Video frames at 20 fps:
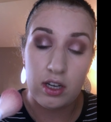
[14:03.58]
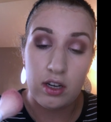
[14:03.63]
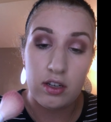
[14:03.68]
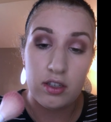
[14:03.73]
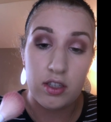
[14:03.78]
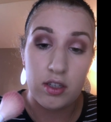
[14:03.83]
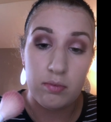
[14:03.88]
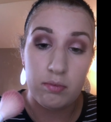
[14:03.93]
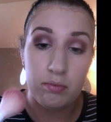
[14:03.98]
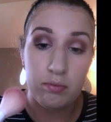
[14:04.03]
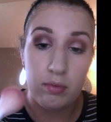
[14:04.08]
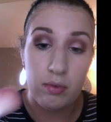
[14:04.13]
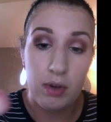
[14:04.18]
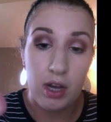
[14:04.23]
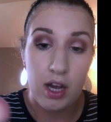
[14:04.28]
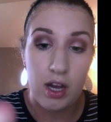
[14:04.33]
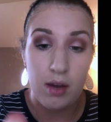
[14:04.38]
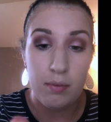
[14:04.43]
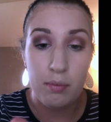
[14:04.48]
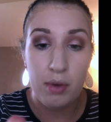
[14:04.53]
hard to
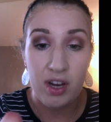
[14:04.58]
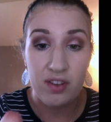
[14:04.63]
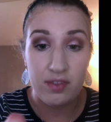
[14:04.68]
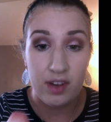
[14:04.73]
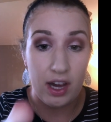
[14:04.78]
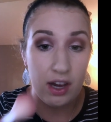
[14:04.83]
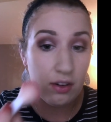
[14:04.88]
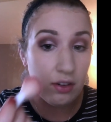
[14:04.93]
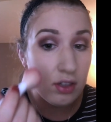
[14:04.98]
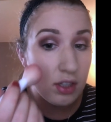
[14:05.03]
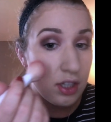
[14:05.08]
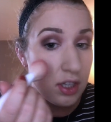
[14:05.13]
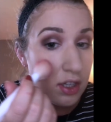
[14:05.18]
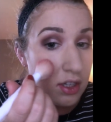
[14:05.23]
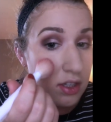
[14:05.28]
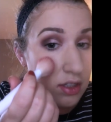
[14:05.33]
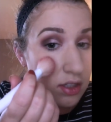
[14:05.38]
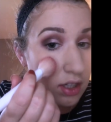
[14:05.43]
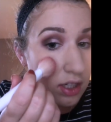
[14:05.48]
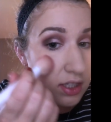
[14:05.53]
buff out.
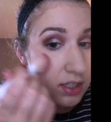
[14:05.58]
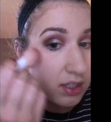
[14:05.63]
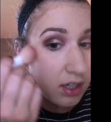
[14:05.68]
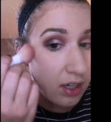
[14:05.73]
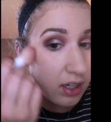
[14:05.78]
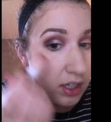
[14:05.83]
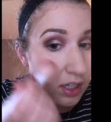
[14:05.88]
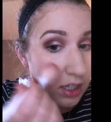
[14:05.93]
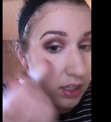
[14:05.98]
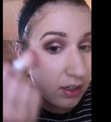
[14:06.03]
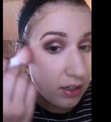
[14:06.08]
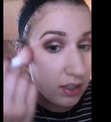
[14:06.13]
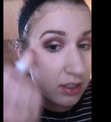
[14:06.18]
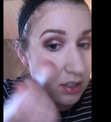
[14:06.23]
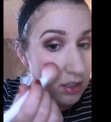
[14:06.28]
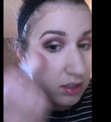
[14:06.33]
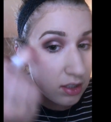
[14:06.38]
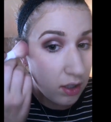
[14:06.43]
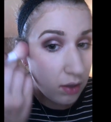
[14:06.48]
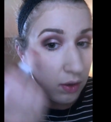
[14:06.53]
So I start here and
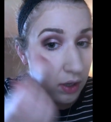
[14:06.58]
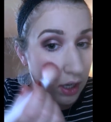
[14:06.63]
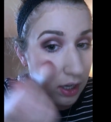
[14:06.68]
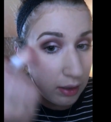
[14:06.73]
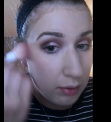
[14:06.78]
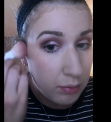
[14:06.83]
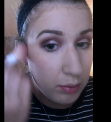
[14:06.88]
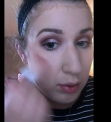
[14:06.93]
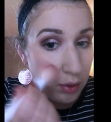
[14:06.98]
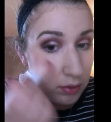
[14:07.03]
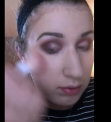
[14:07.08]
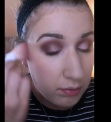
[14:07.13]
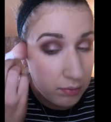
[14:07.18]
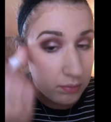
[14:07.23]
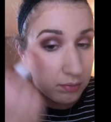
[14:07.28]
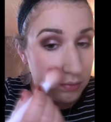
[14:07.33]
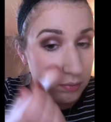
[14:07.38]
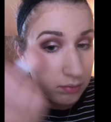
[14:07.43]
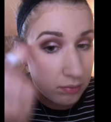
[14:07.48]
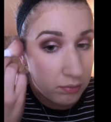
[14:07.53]
just go up,
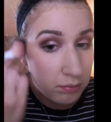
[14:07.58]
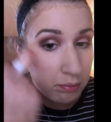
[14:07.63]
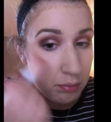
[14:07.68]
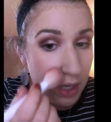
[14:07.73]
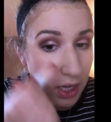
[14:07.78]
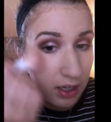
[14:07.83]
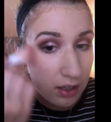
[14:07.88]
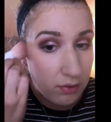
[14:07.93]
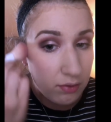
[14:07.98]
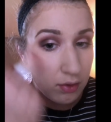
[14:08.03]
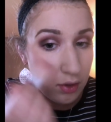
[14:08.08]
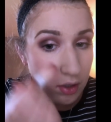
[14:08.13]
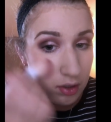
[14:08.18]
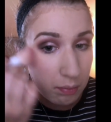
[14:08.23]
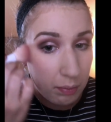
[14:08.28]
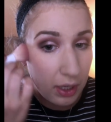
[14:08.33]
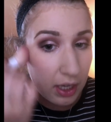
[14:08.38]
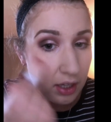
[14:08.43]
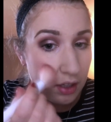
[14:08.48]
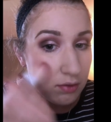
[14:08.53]
back and
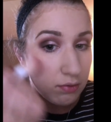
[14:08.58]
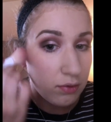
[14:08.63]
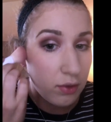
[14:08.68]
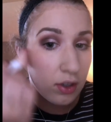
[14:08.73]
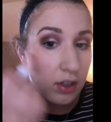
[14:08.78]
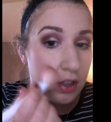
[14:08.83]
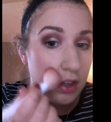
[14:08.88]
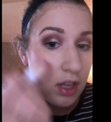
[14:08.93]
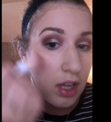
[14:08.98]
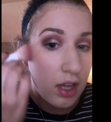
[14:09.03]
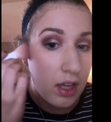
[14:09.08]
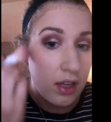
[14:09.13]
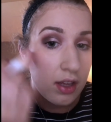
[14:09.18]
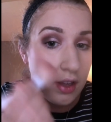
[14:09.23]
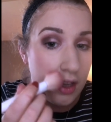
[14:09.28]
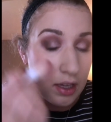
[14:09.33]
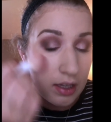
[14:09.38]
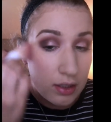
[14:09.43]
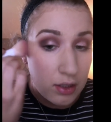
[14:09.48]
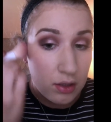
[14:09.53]
forth
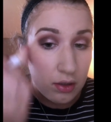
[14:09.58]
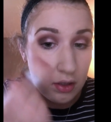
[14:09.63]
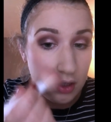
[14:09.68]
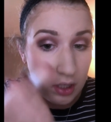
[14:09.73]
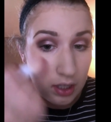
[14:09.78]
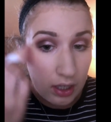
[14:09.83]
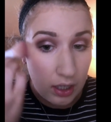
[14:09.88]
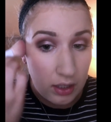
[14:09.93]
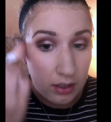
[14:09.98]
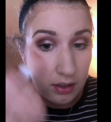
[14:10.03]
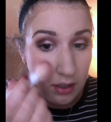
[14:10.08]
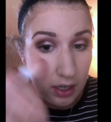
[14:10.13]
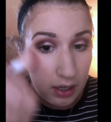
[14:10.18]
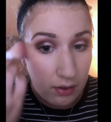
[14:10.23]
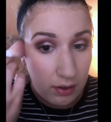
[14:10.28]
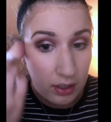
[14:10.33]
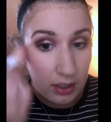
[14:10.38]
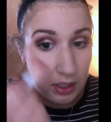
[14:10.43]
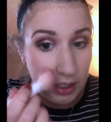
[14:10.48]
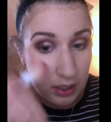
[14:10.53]
to the color I
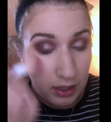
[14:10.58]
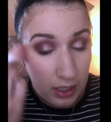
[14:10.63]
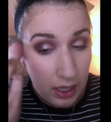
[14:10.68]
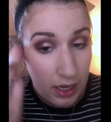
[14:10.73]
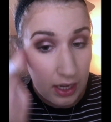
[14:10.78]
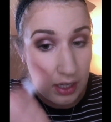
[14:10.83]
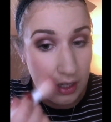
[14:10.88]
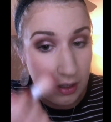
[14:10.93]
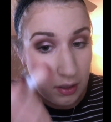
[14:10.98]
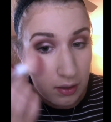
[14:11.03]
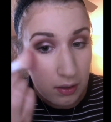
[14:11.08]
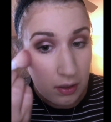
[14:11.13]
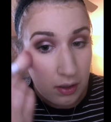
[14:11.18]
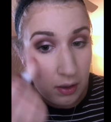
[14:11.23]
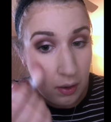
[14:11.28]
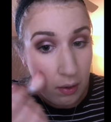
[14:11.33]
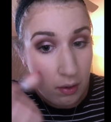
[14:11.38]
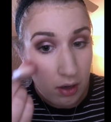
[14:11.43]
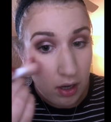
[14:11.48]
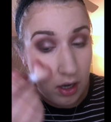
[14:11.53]
really like.
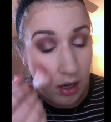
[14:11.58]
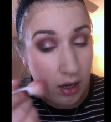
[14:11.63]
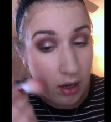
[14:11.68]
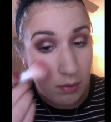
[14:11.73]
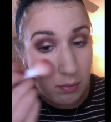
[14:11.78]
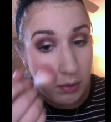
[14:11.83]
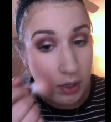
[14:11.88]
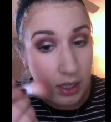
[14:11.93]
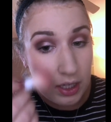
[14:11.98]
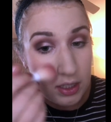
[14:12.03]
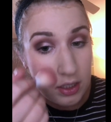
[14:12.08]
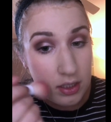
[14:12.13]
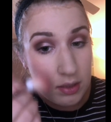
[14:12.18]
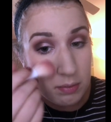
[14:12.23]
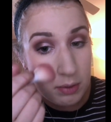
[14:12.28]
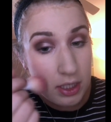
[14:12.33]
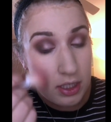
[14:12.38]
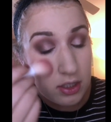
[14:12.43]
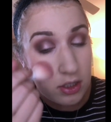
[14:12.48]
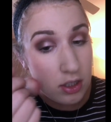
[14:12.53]
I just
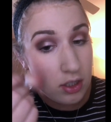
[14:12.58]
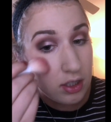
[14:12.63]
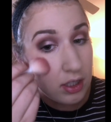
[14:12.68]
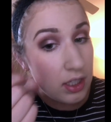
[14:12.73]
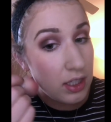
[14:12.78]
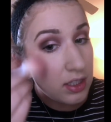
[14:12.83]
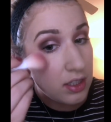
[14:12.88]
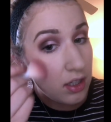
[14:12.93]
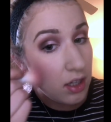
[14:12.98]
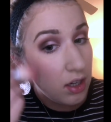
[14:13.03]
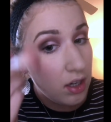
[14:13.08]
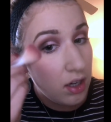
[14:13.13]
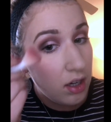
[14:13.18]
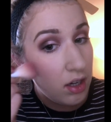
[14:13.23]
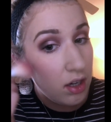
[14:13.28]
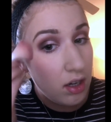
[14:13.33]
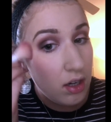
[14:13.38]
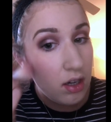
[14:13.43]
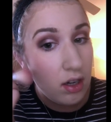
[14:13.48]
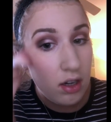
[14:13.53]
make sure that it's
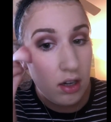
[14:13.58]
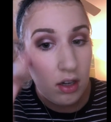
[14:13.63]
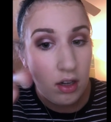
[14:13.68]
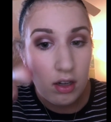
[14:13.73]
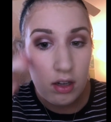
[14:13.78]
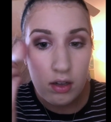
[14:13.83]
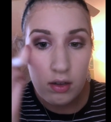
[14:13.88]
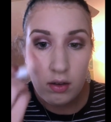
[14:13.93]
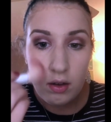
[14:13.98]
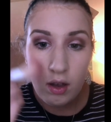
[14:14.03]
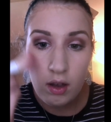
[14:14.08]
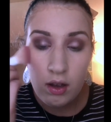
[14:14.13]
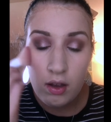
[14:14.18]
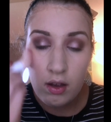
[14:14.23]
all